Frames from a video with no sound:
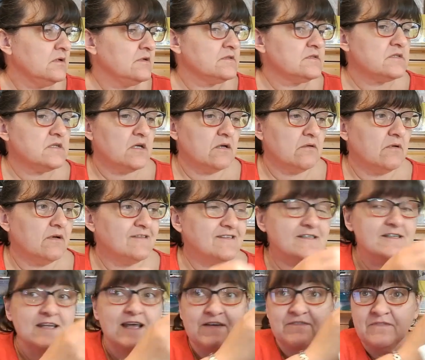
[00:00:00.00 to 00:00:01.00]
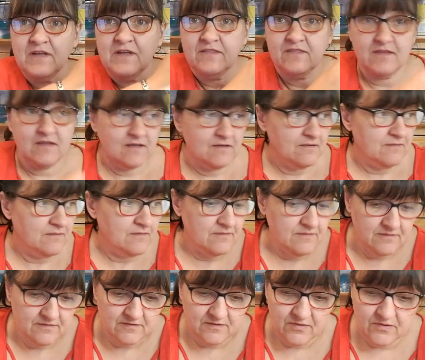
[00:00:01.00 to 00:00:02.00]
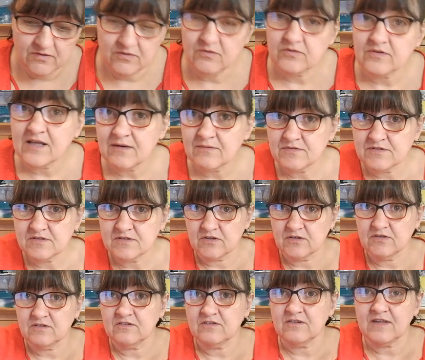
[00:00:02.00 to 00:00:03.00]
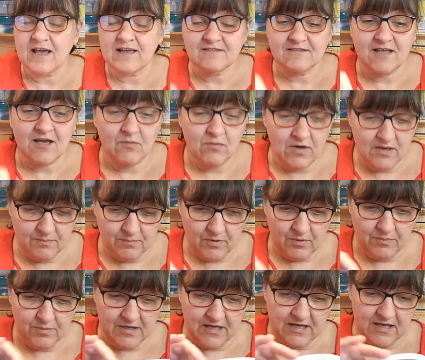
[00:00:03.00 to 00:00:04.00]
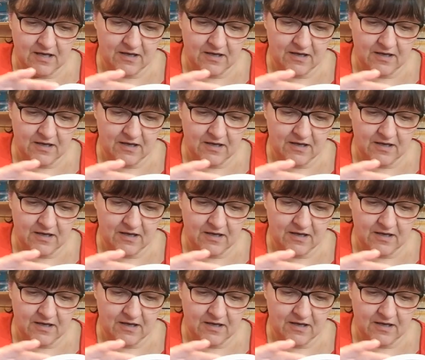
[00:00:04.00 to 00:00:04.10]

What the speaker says: So I didn't have nothing. So I thought that was a good. So that's how I bobbinate.